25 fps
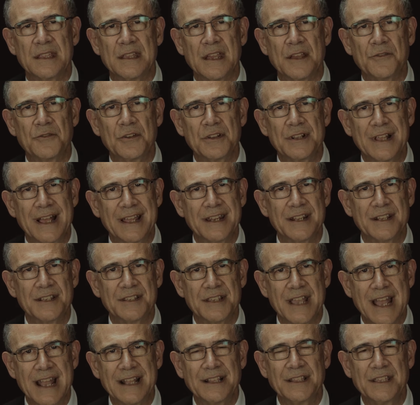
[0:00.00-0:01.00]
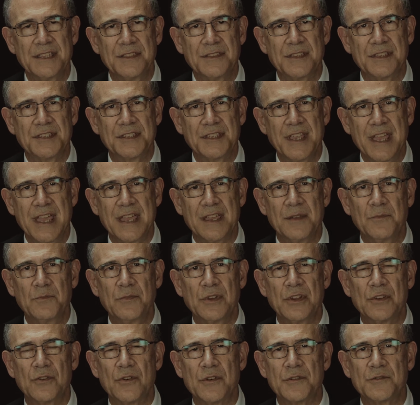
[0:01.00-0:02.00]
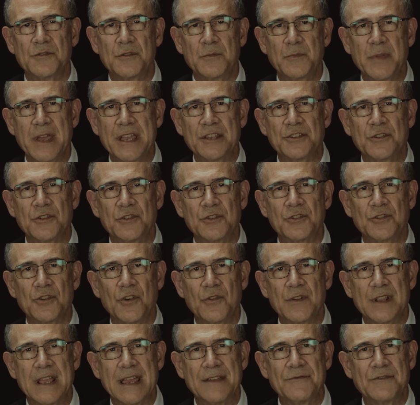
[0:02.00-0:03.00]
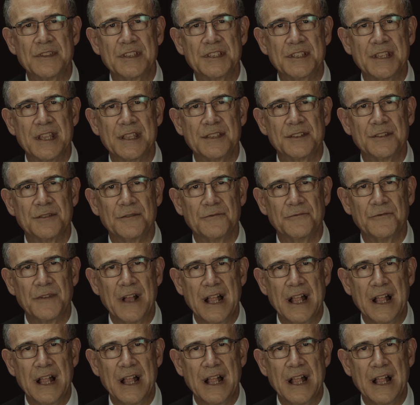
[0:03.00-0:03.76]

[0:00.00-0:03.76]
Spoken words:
Now, they're not exactly the same because the patients don't have the sense of